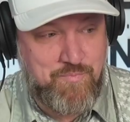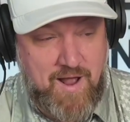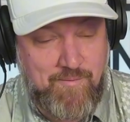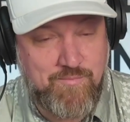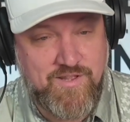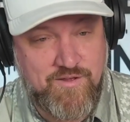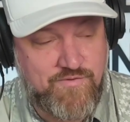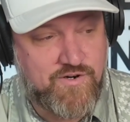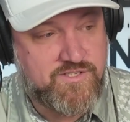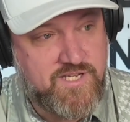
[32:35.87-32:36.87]
probably be the
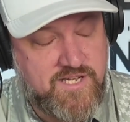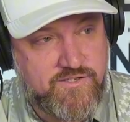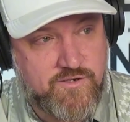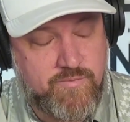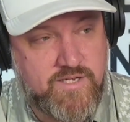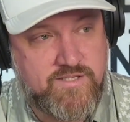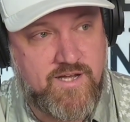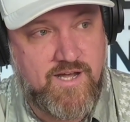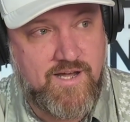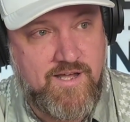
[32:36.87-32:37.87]
first teaser, but
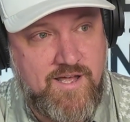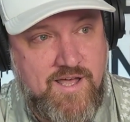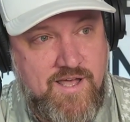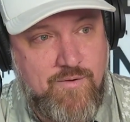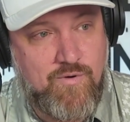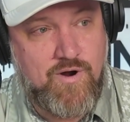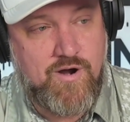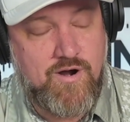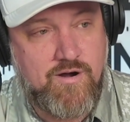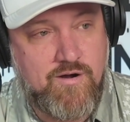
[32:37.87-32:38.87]

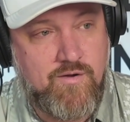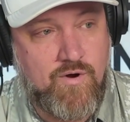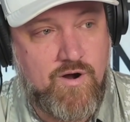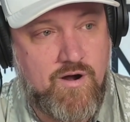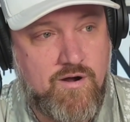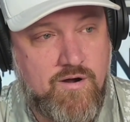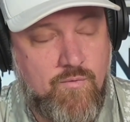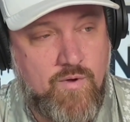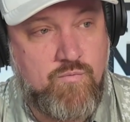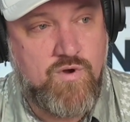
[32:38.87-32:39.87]

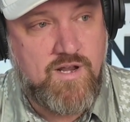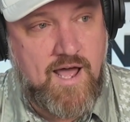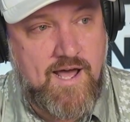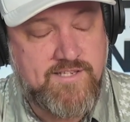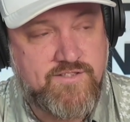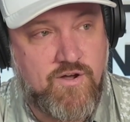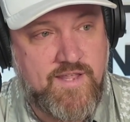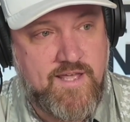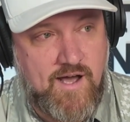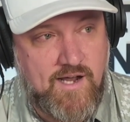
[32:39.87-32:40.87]
we realized on
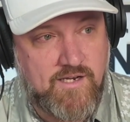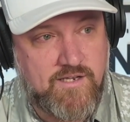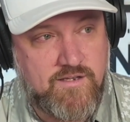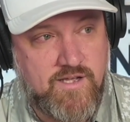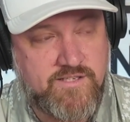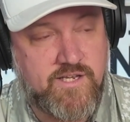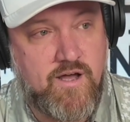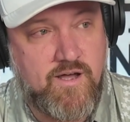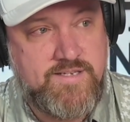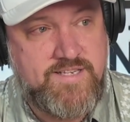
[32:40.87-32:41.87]
the island, it's an
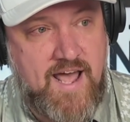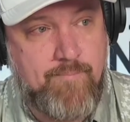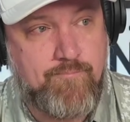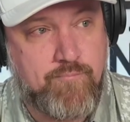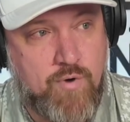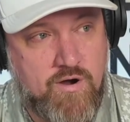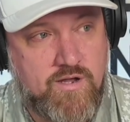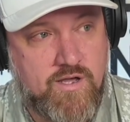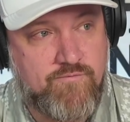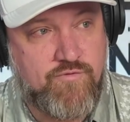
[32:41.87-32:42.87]
untapped
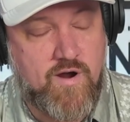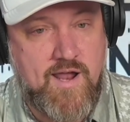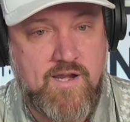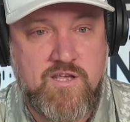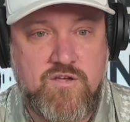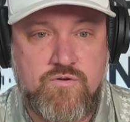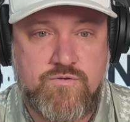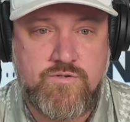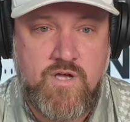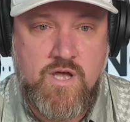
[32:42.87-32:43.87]
market for
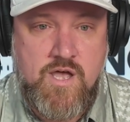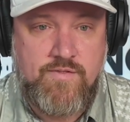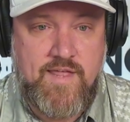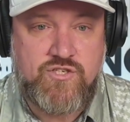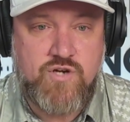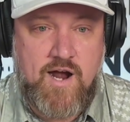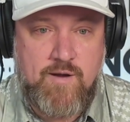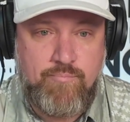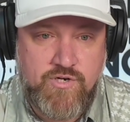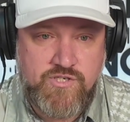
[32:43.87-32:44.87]
ADUs. They tried to
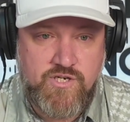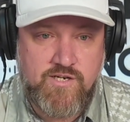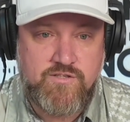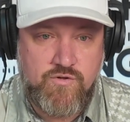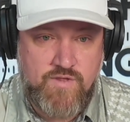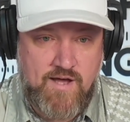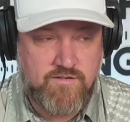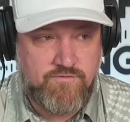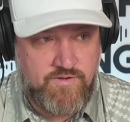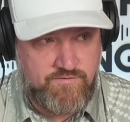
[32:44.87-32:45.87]
push it in
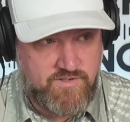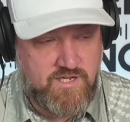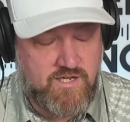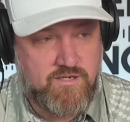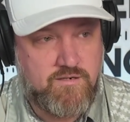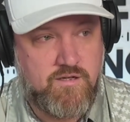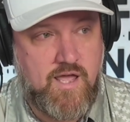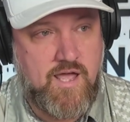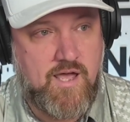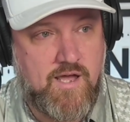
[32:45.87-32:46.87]
2015.
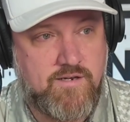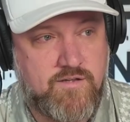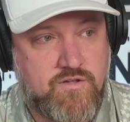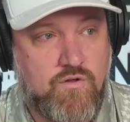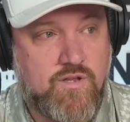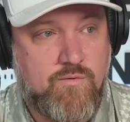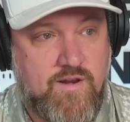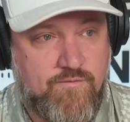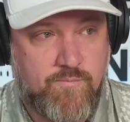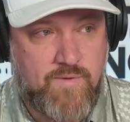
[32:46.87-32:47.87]
And the only way
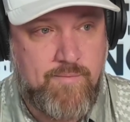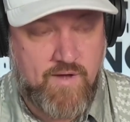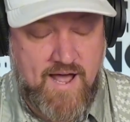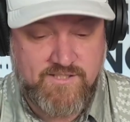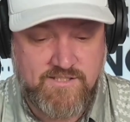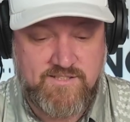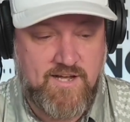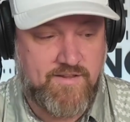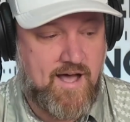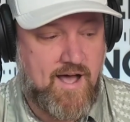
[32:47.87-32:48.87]
for people to actually stay
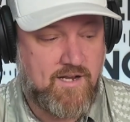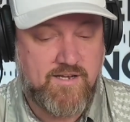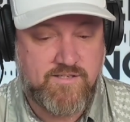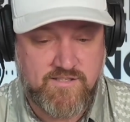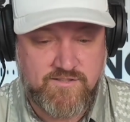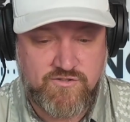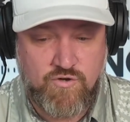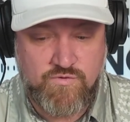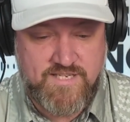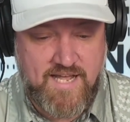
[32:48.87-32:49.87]
on the island, because it's
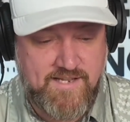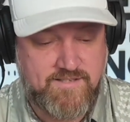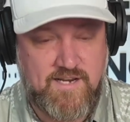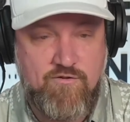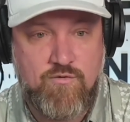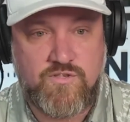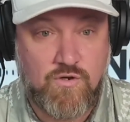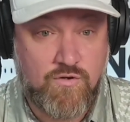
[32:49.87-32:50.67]
so dense and everyone's so